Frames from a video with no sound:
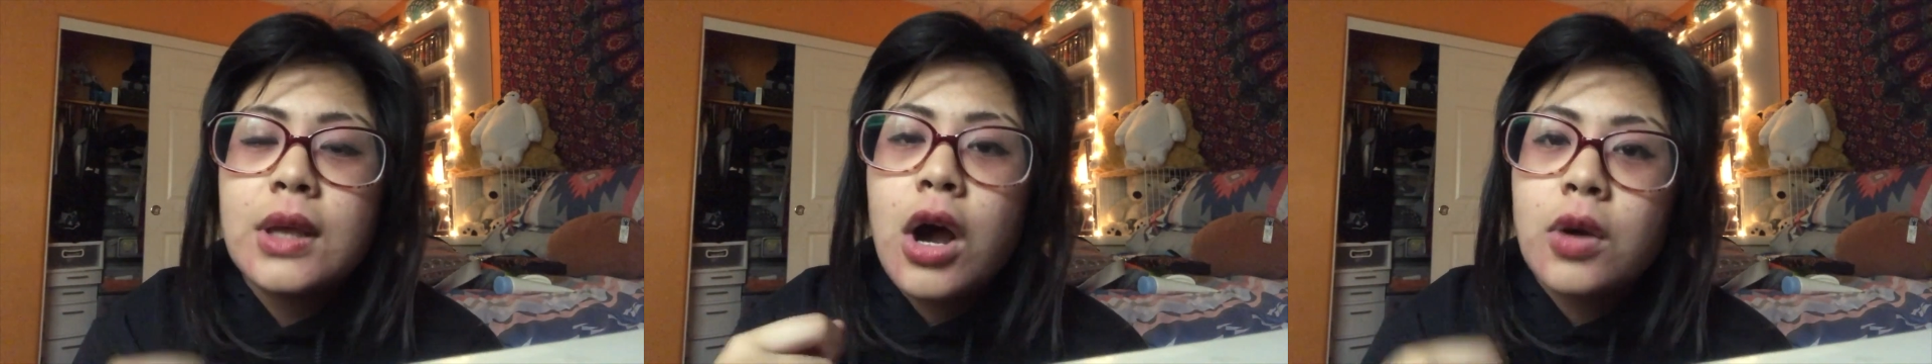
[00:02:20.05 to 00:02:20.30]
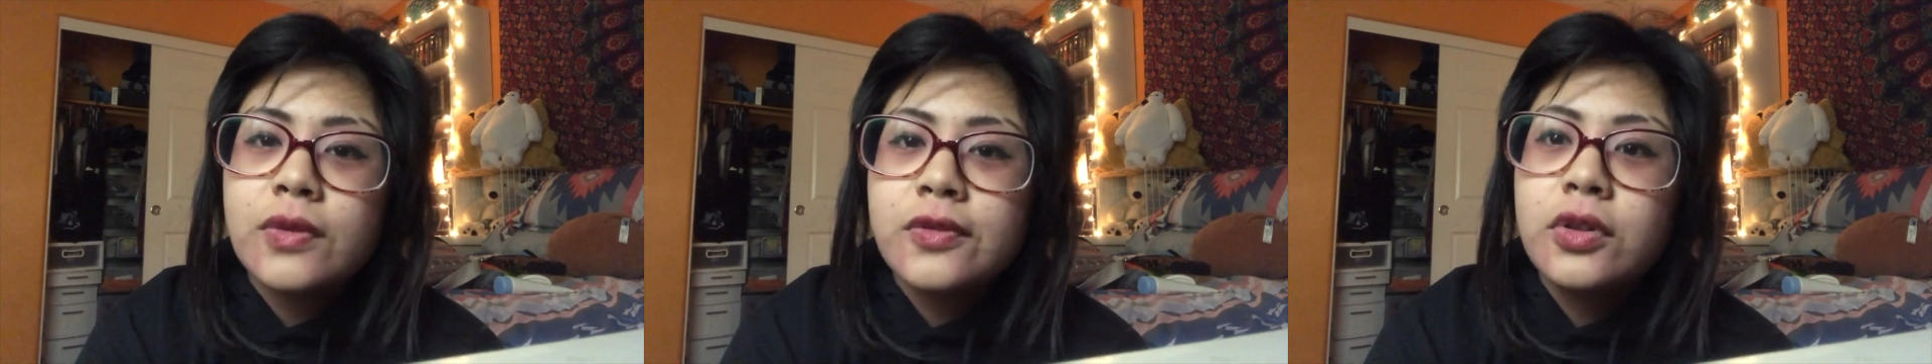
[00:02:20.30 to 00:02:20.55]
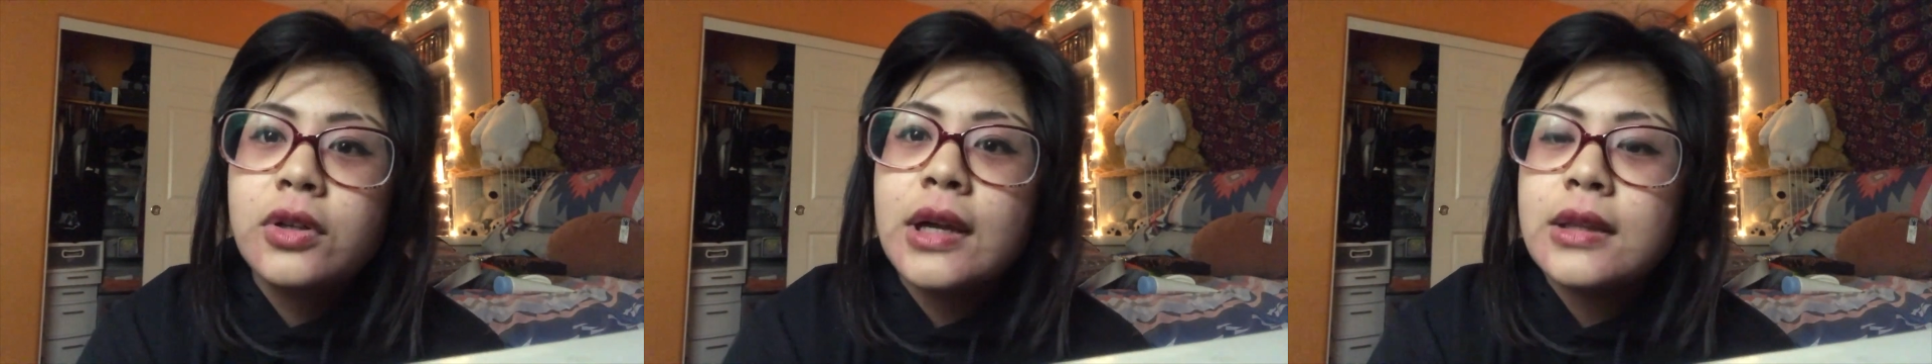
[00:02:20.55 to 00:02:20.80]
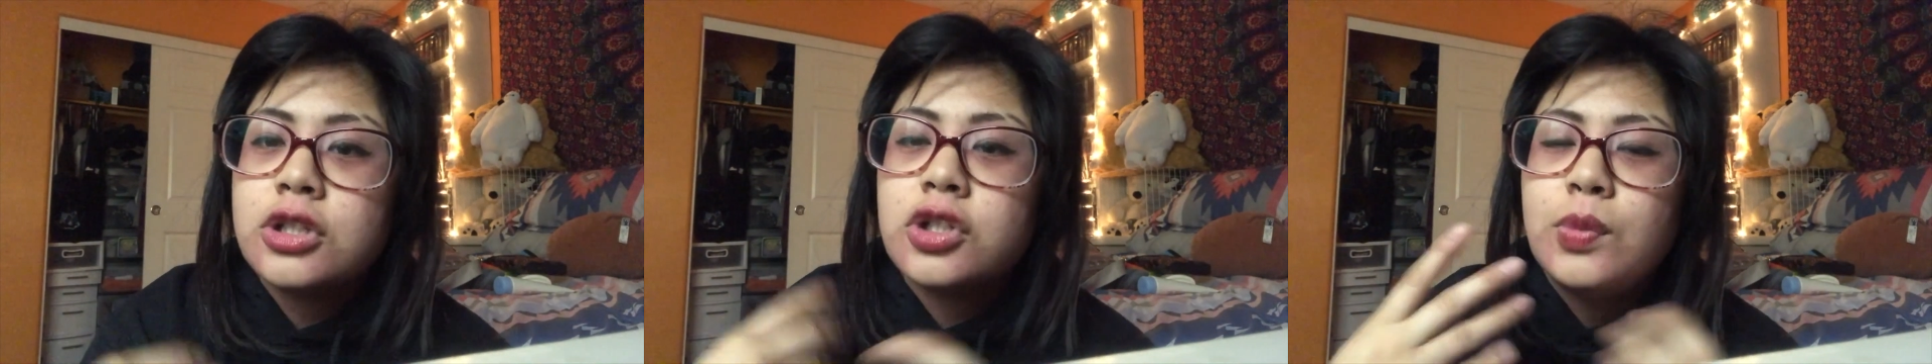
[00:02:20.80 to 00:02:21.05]
Aquaphor
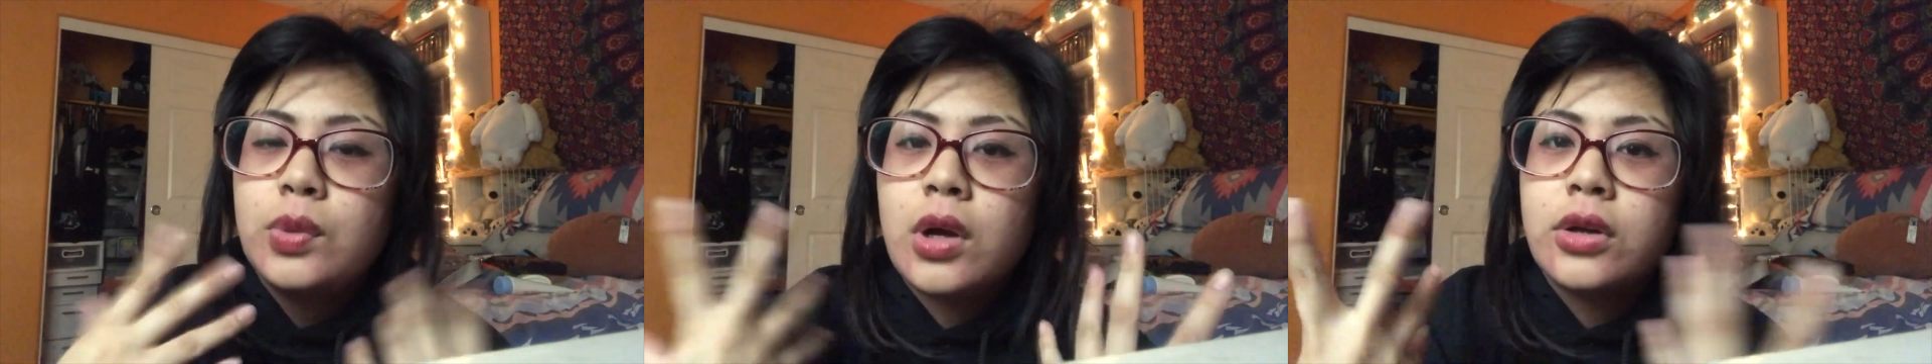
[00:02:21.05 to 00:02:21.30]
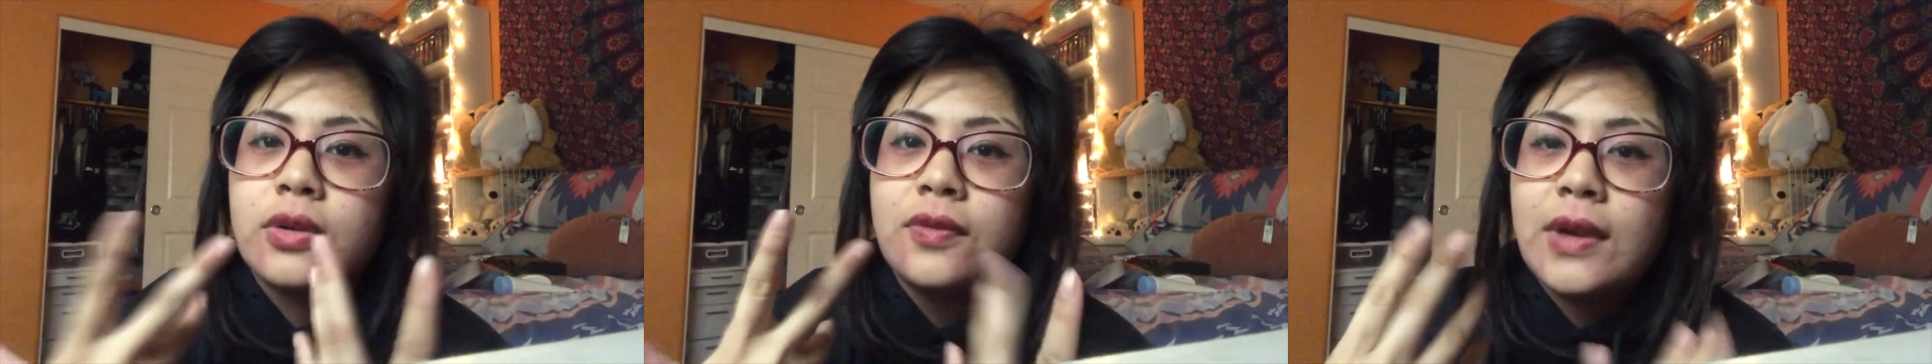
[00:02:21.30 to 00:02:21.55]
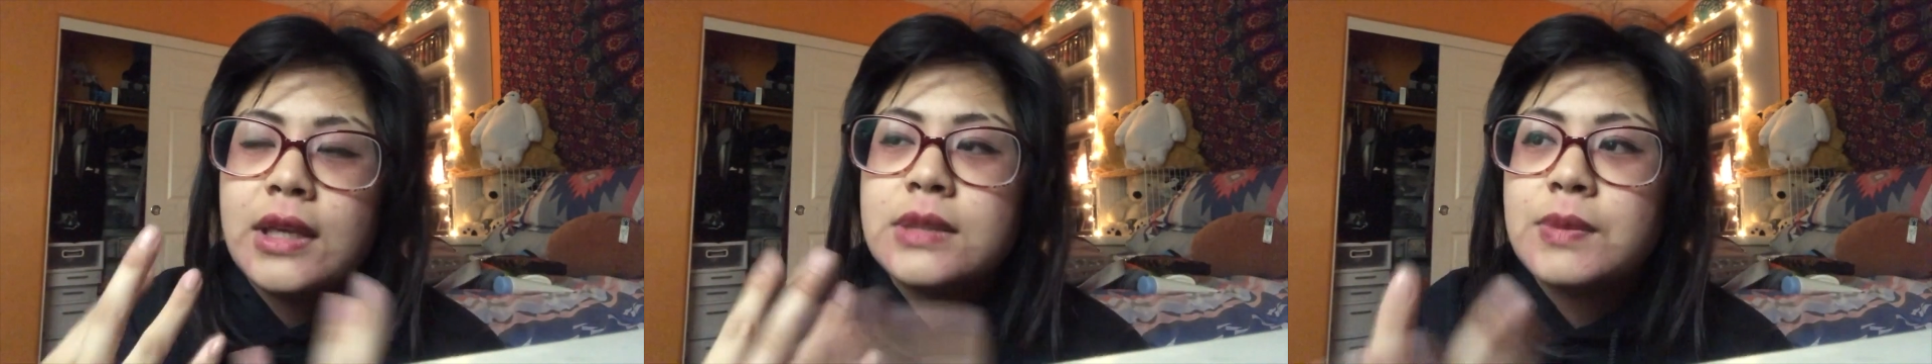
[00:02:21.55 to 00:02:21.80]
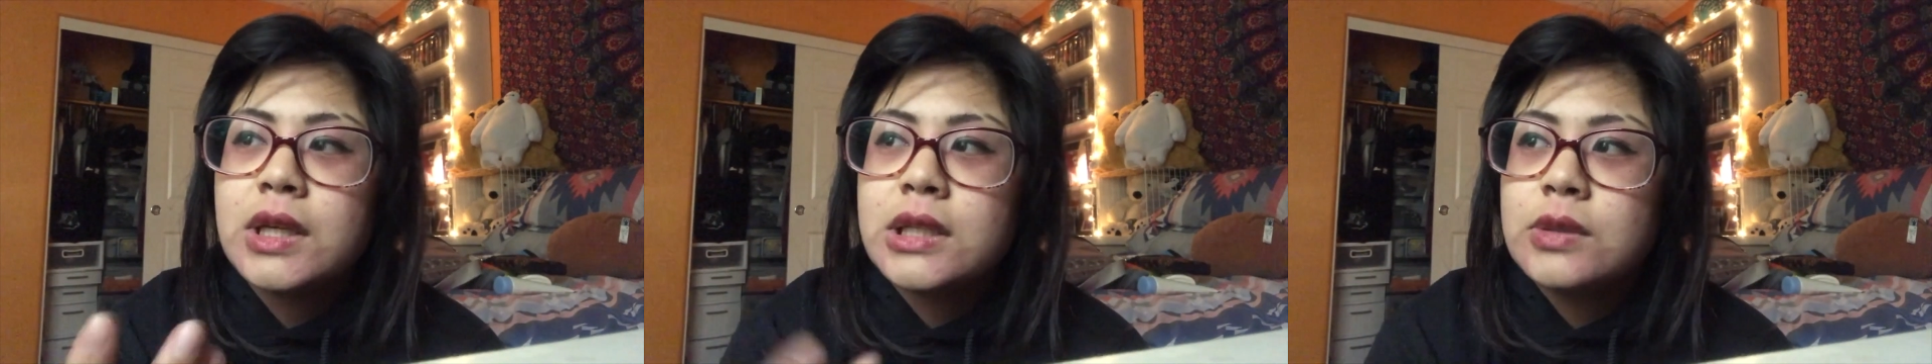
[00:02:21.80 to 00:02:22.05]
and then she put on her face
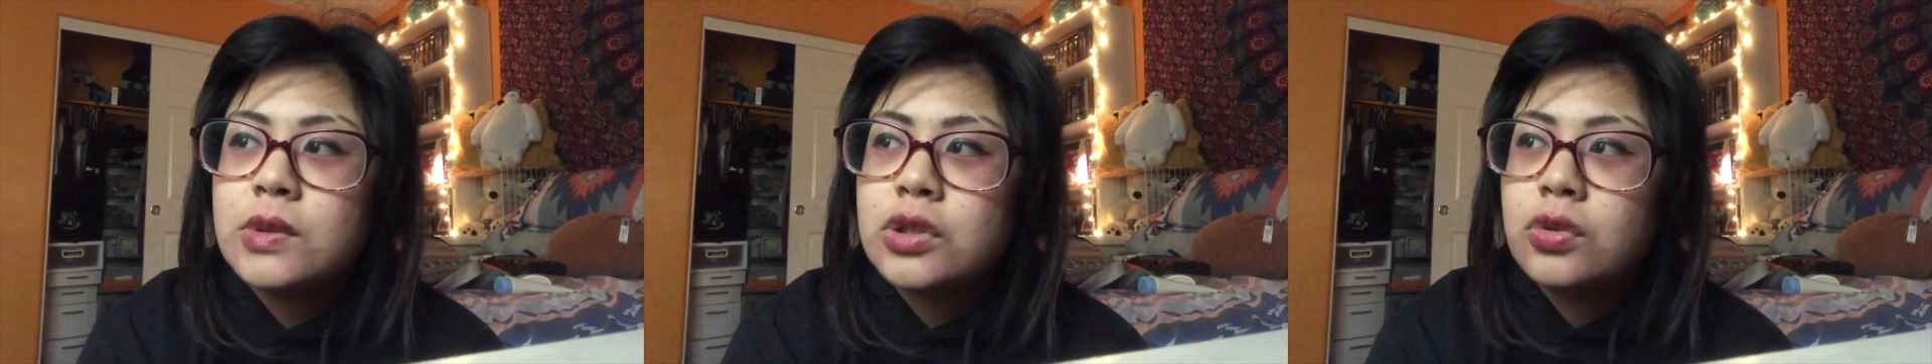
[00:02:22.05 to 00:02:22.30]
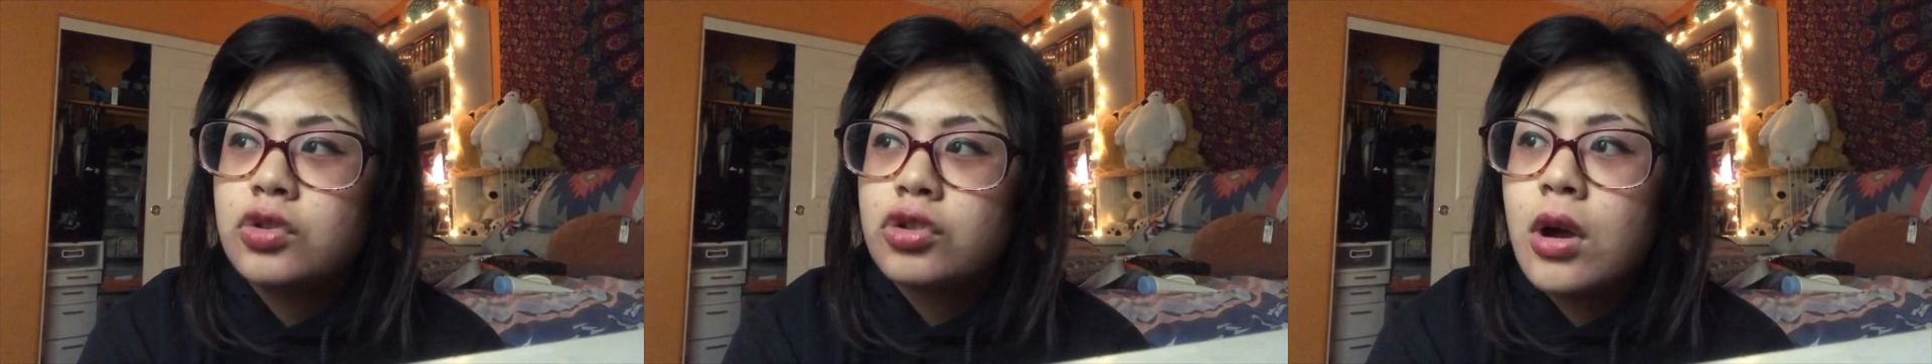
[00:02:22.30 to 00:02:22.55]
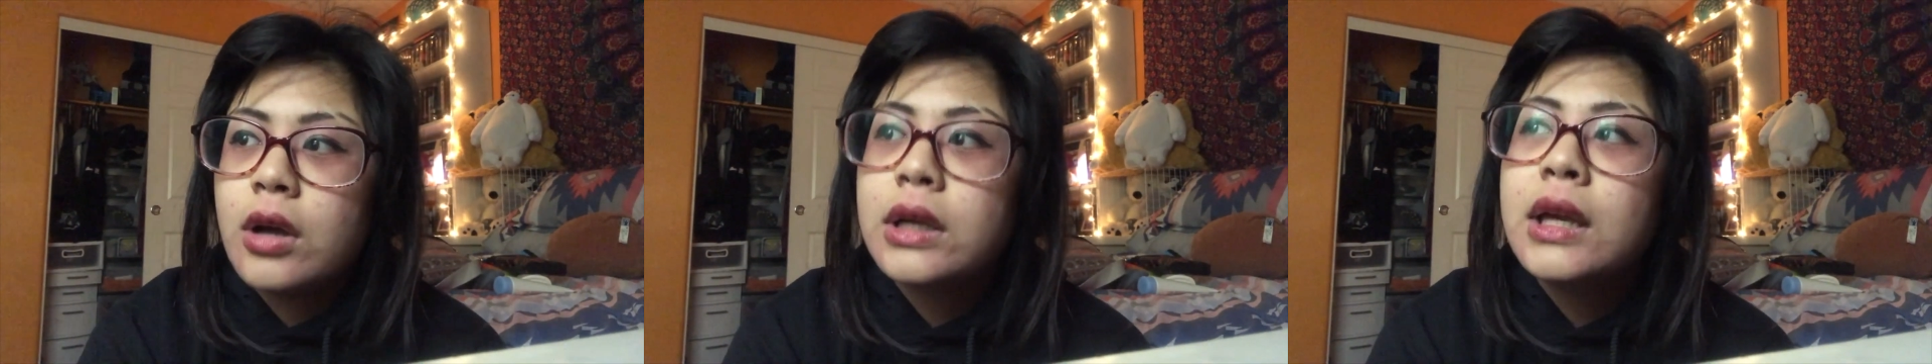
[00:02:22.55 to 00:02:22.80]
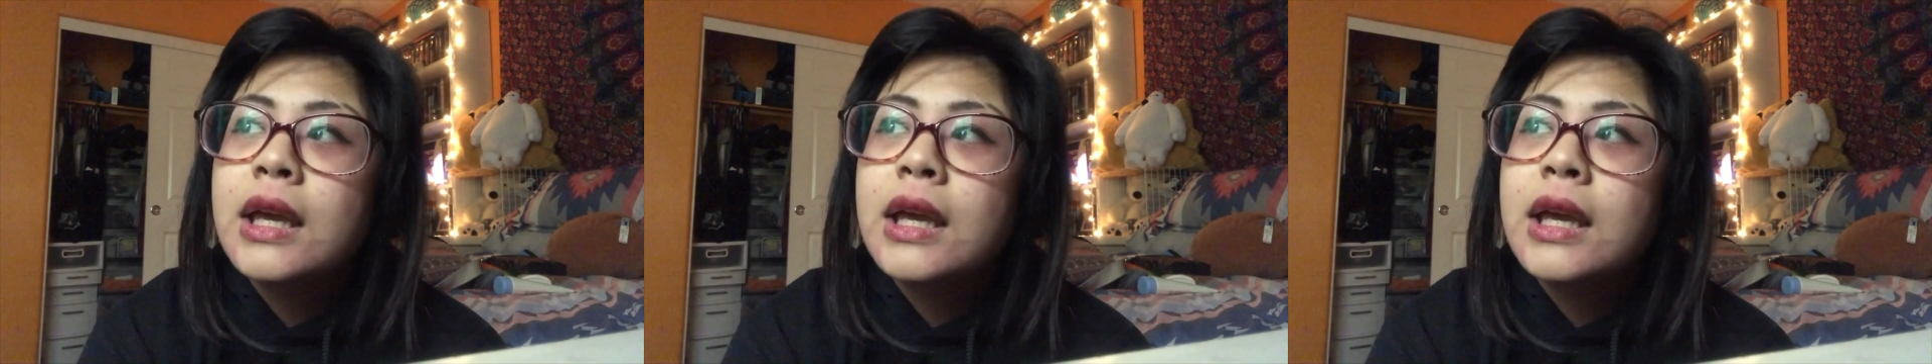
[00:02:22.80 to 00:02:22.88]
because it was too strong.